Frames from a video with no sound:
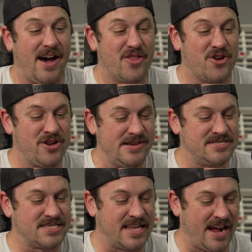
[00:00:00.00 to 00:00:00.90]
Other
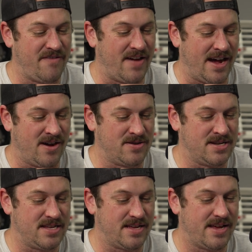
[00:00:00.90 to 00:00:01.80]
news that I
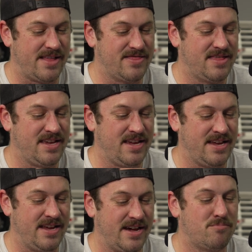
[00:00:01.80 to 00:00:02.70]
found, the